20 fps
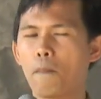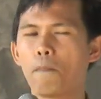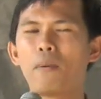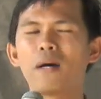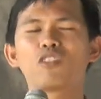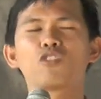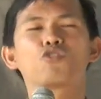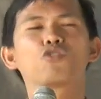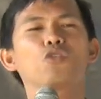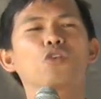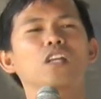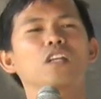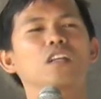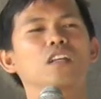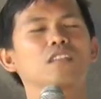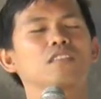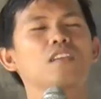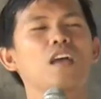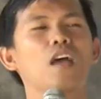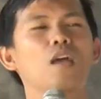but during
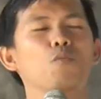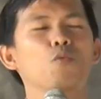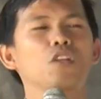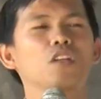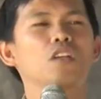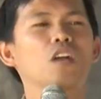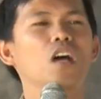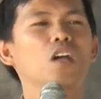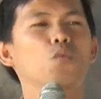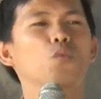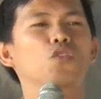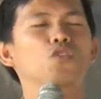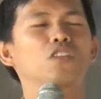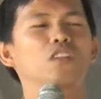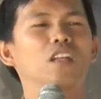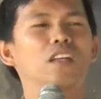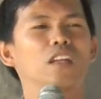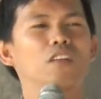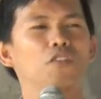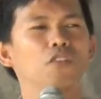that time when God
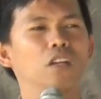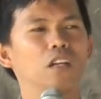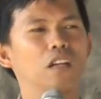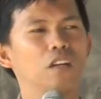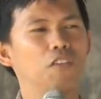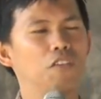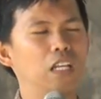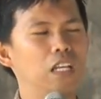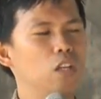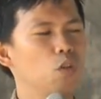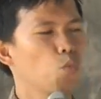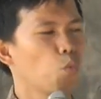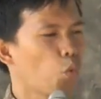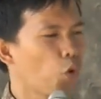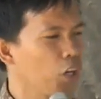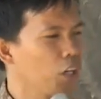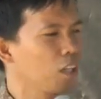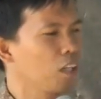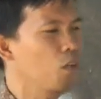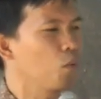was really
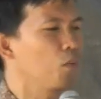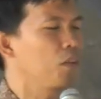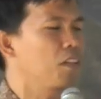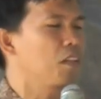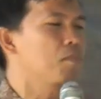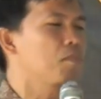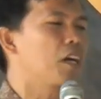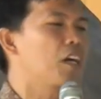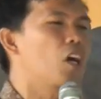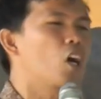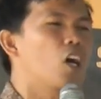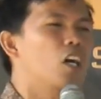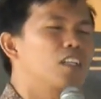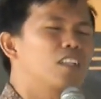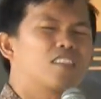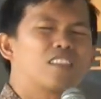working within my heart,